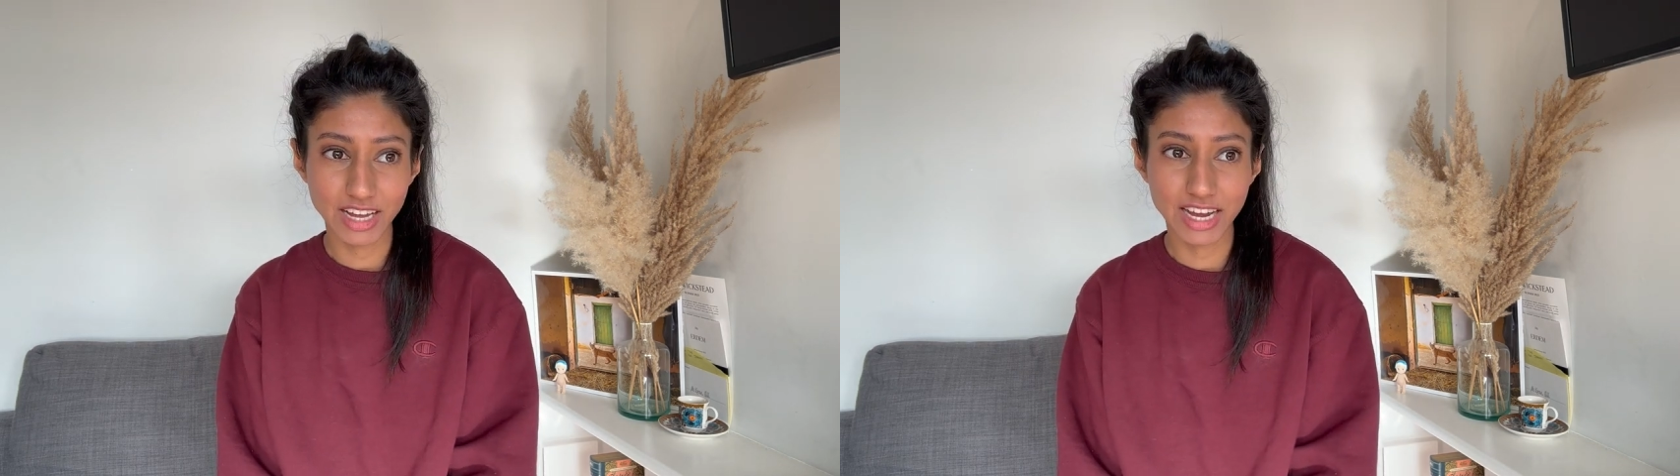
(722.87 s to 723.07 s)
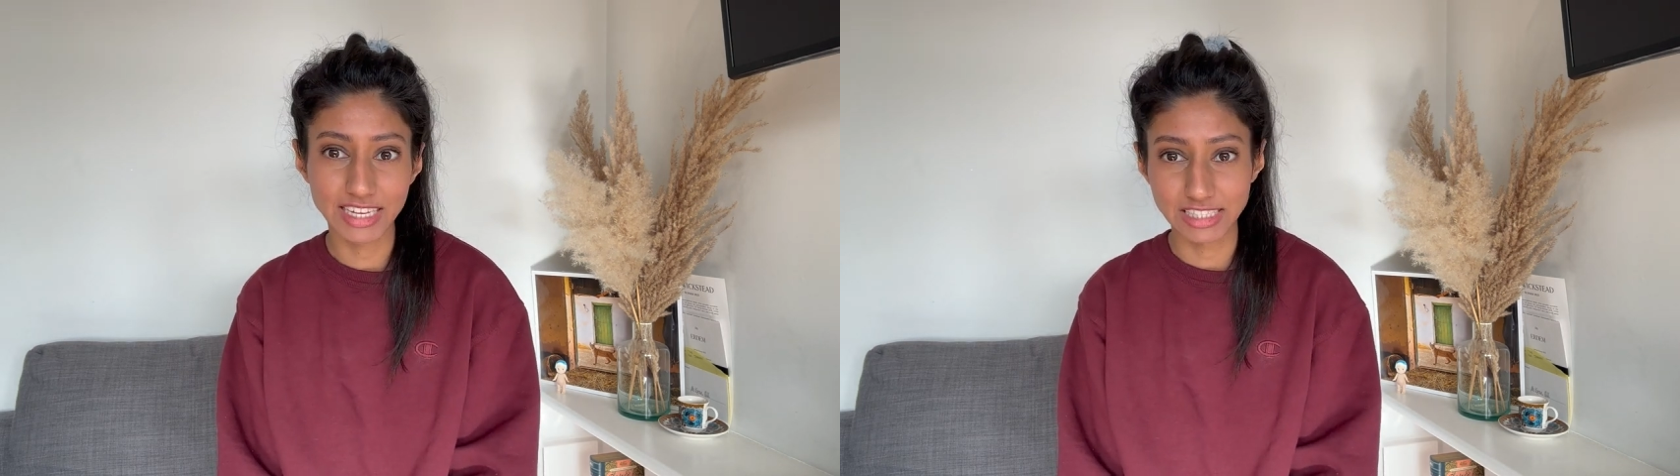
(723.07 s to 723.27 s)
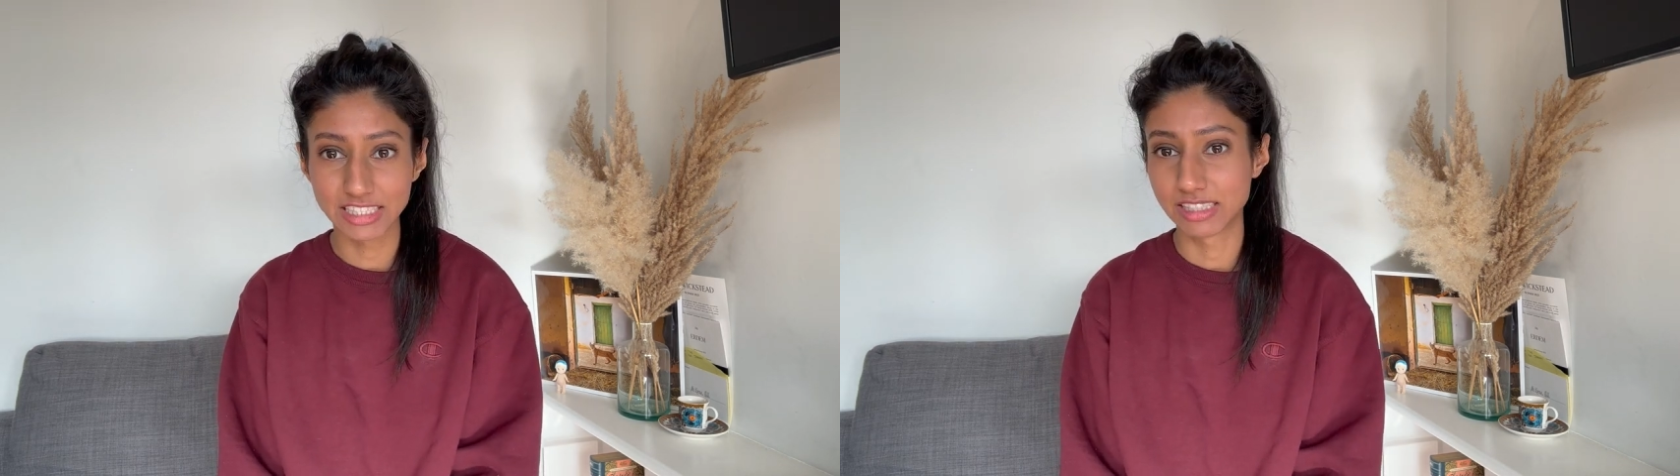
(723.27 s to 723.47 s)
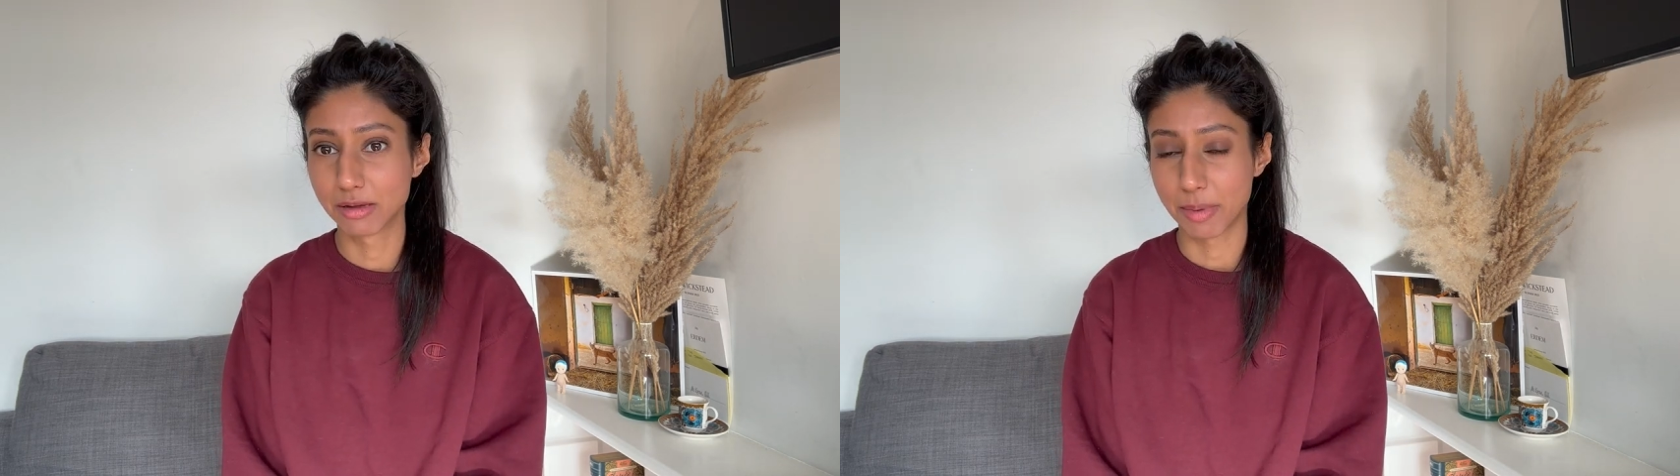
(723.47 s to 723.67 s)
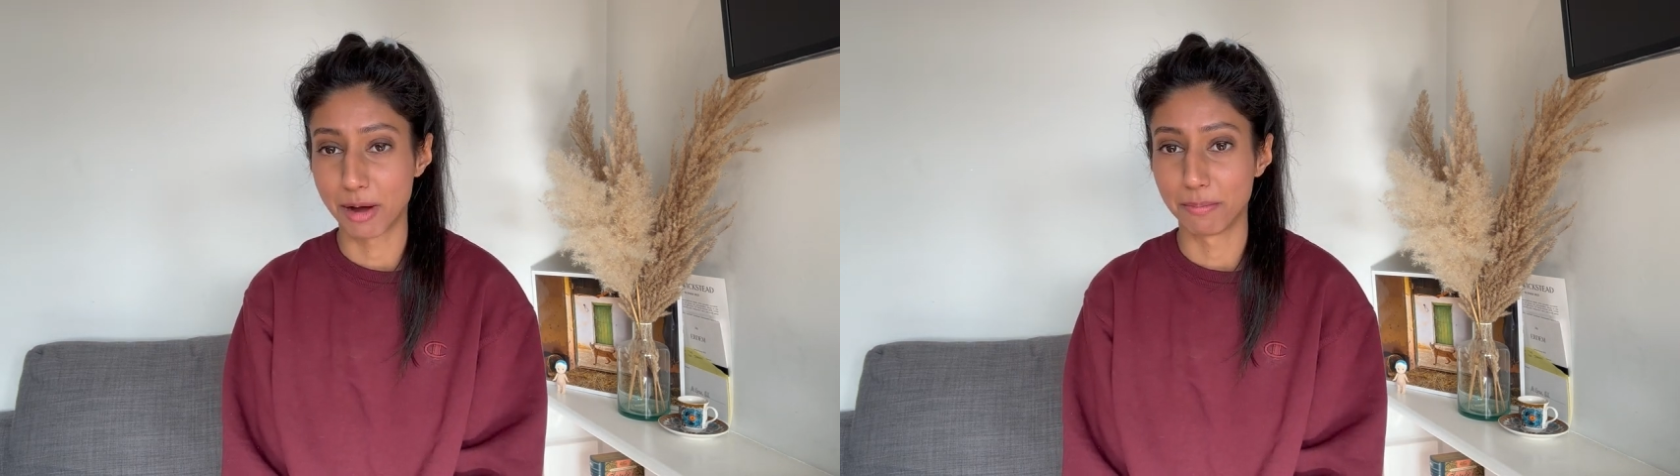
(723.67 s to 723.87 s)
it's
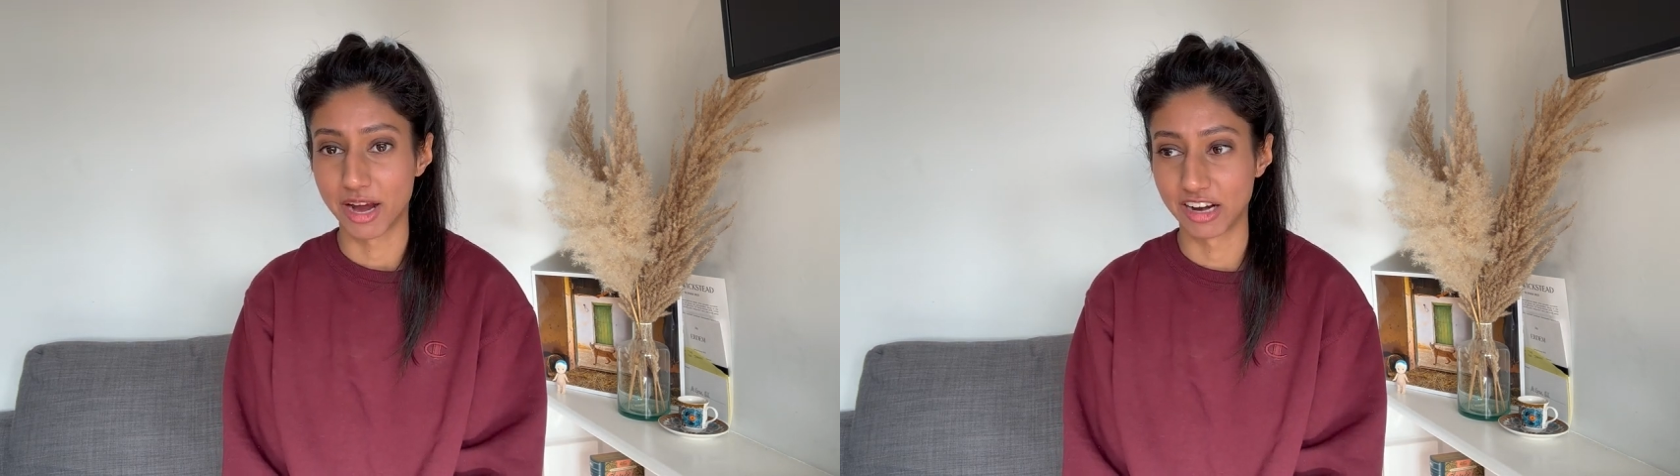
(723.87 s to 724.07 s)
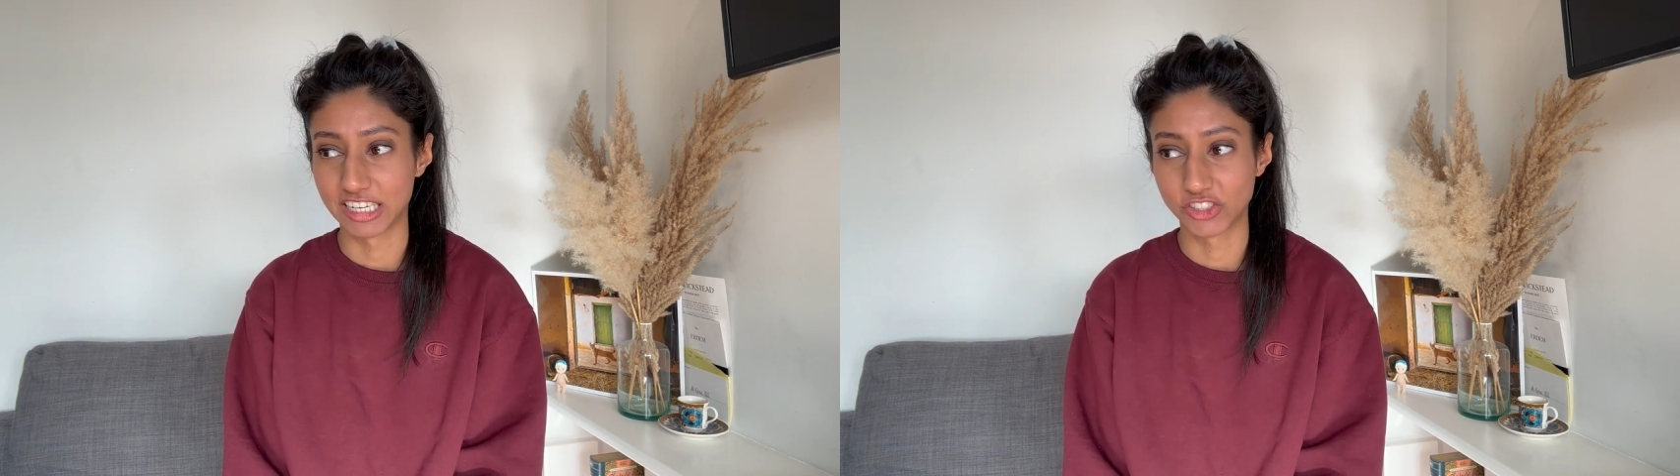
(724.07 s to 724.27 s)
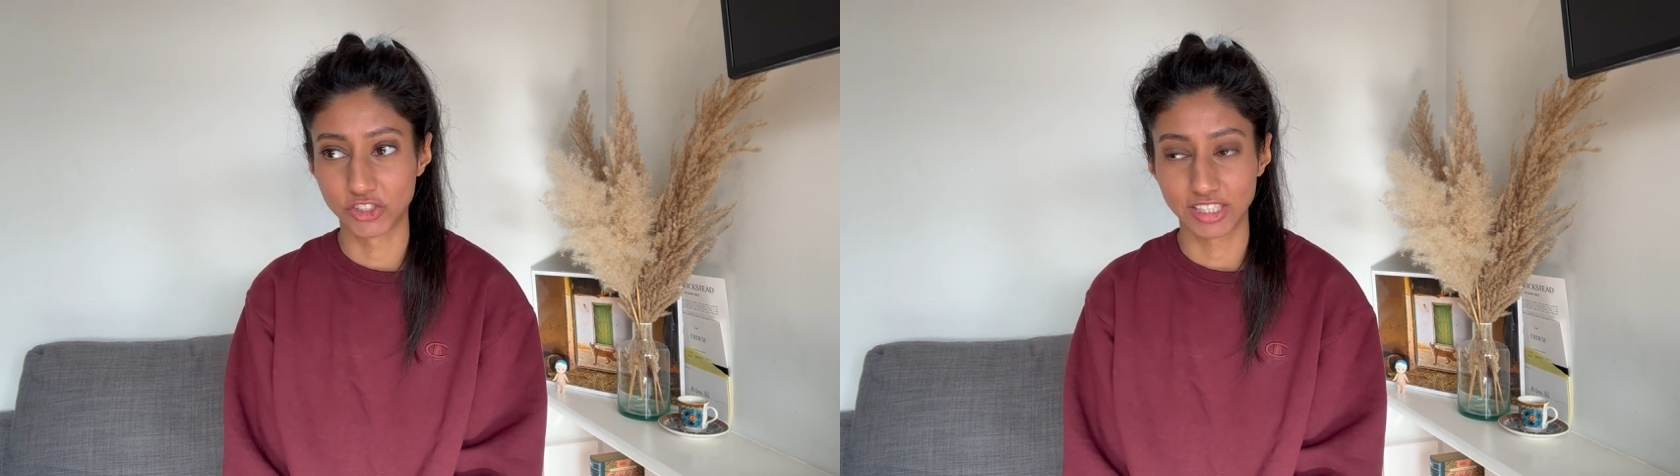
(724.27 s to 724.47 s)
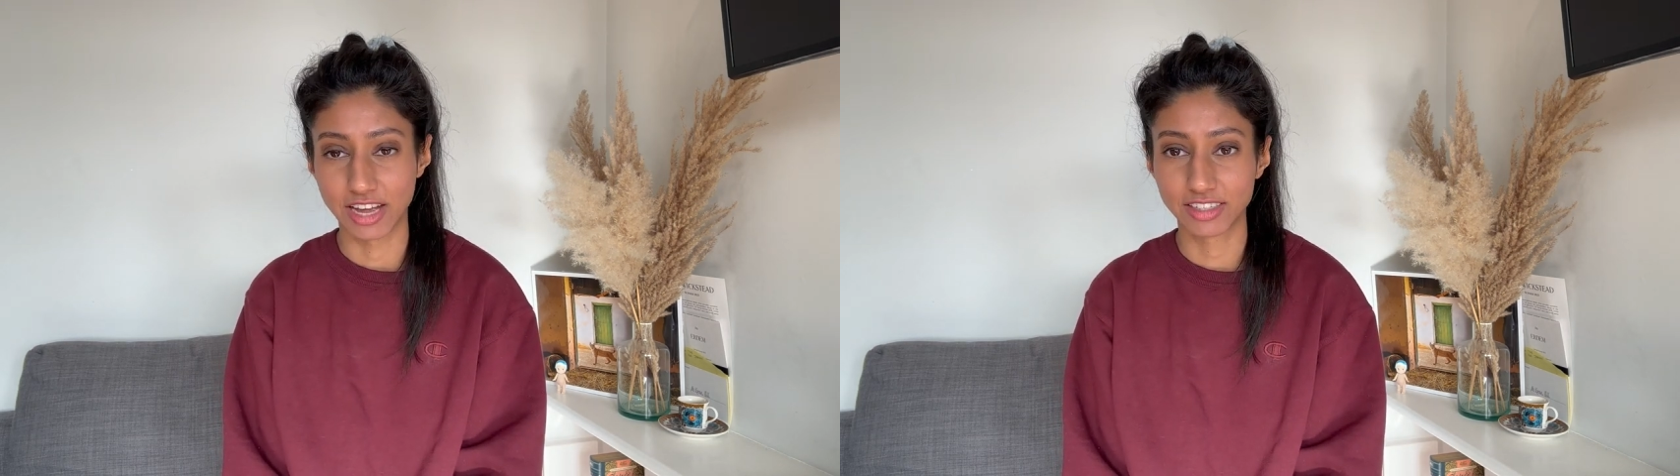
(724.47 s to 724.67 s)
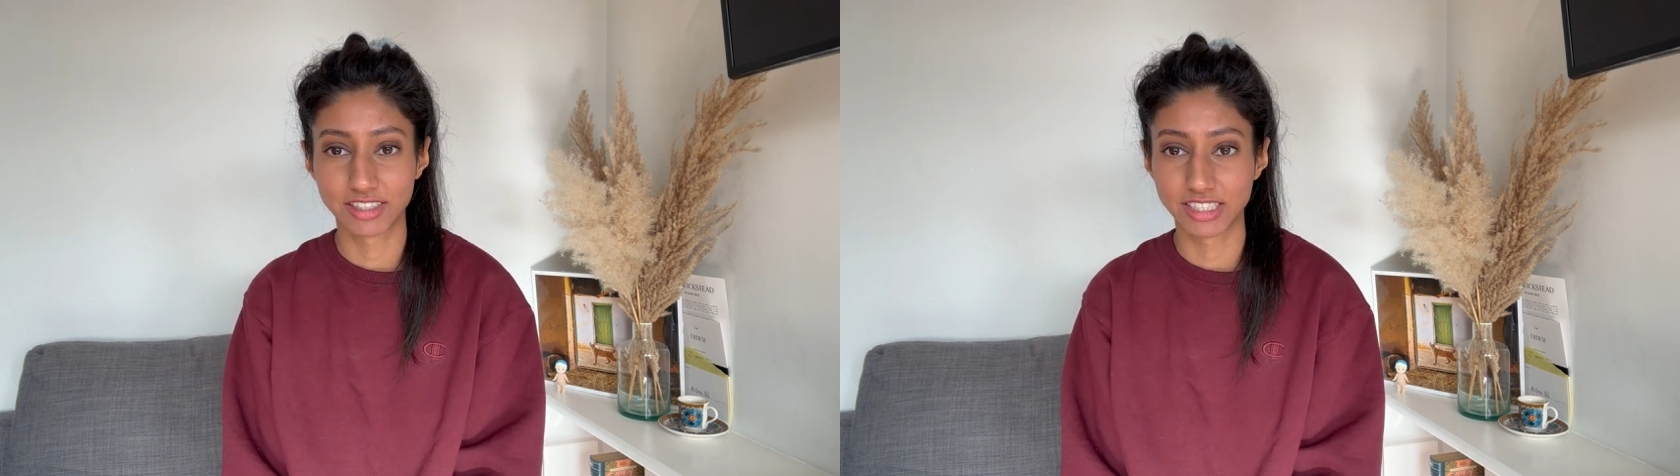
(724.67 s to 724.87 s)
about marriage, sex,